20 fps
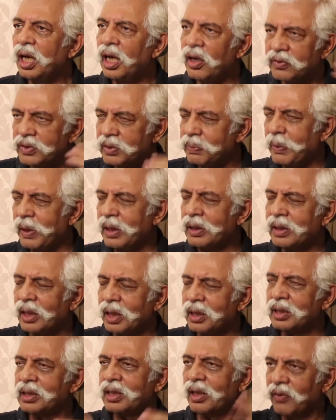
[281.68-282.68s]
I have spent
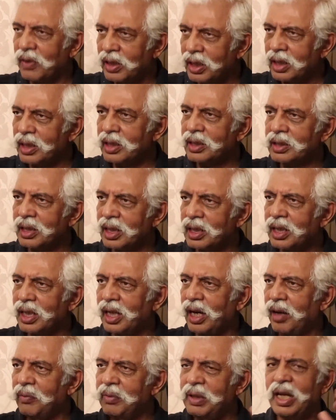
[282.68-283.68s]
37 years in
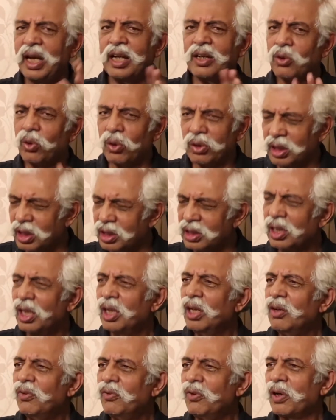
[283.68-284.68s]
the army. I know this
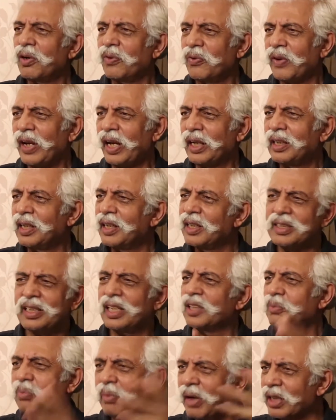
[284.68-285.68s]
for a fact. It
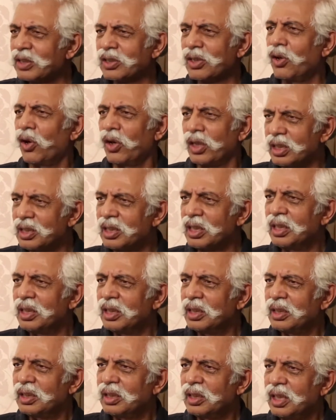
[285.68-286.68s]
just makes noise.
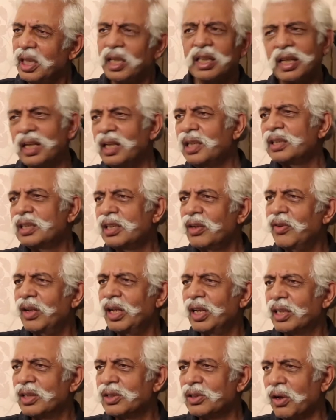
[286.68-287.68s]
It kills
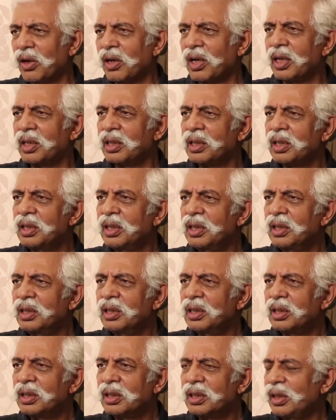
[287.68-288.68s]
civilians, all right.
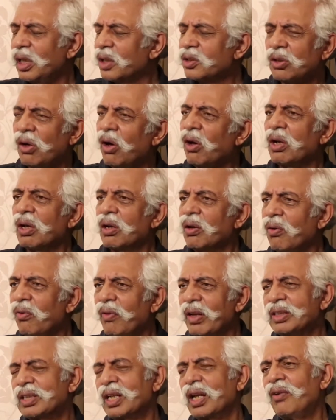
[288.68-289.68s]
That's all.
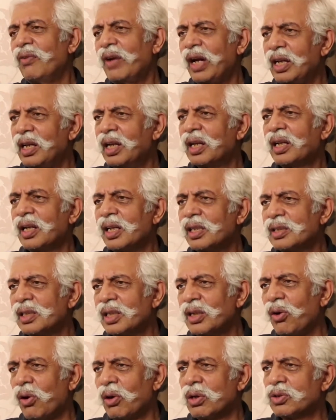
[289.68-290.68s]
Once in a while it kills
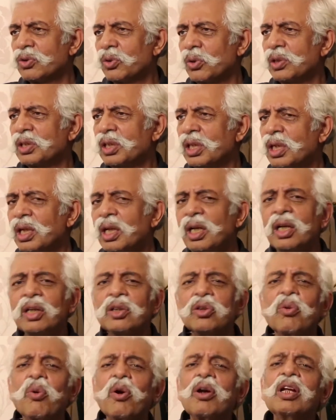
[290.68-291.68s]
the odd soldier.
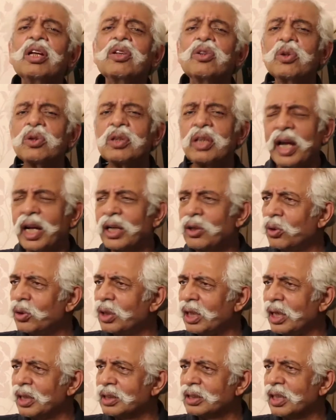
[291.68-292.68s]
So what are you trying to
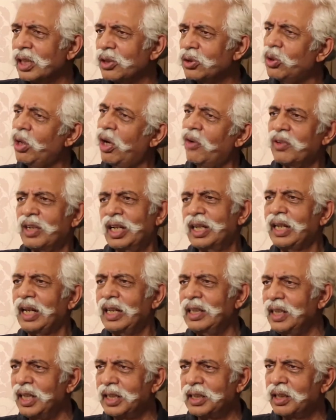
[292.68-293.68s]
tell us, that you have
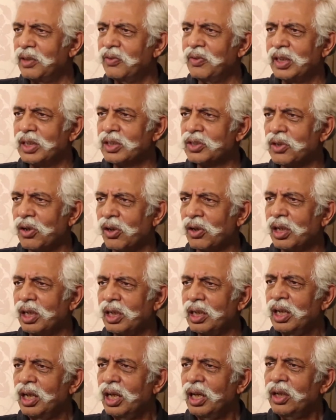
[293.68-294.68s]
retaliated very
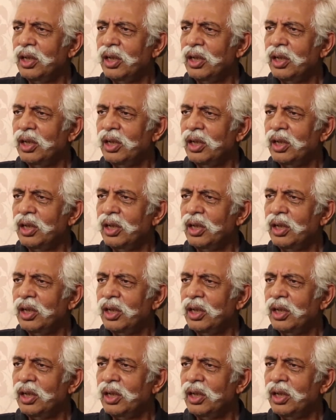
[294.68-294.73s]
strongly?